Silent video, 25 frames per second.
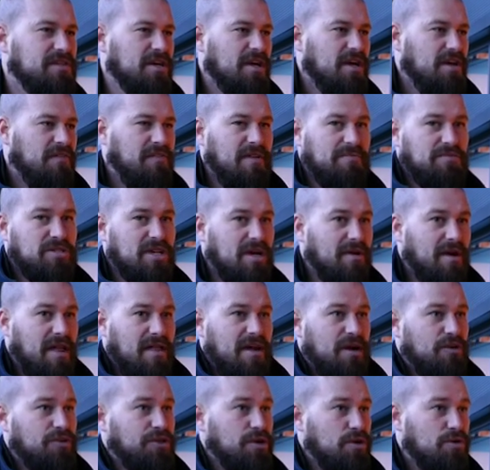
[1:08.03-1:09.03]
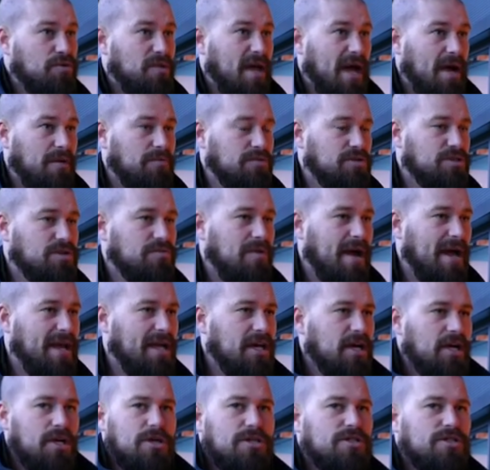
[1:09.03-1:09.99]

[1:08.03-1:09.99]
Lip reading: for them to go out there and do that was great.